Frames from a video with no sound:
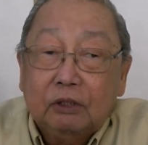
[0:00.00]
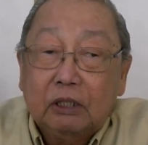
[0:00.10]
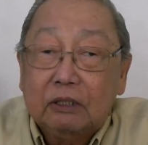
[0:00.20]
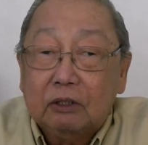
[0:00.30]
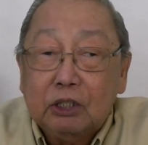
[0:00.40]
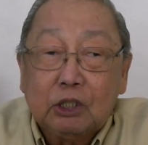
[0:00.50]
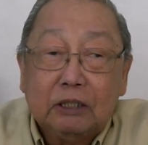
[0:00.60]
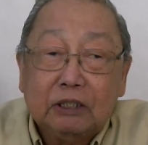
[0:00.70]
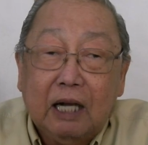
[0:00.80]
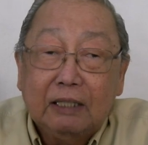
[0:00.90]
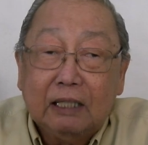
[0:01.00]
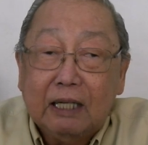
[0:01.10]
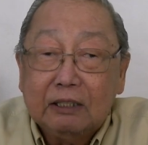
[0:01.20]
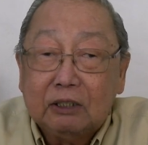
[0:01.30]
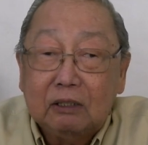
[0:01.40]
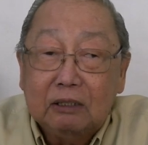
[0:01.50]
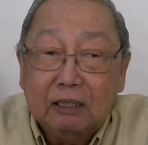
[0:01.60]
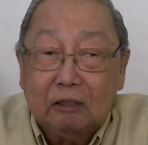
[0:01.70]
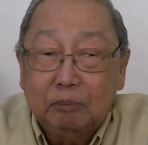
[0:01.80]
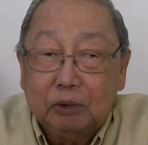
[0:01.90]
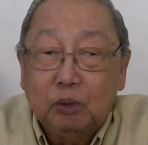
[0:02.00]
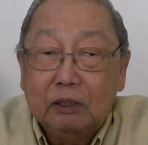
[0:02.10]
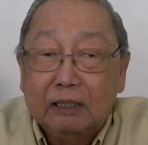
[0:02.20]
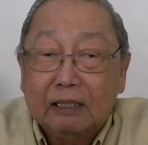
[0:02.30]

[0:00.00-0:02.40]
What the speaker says: The research analyzed the link between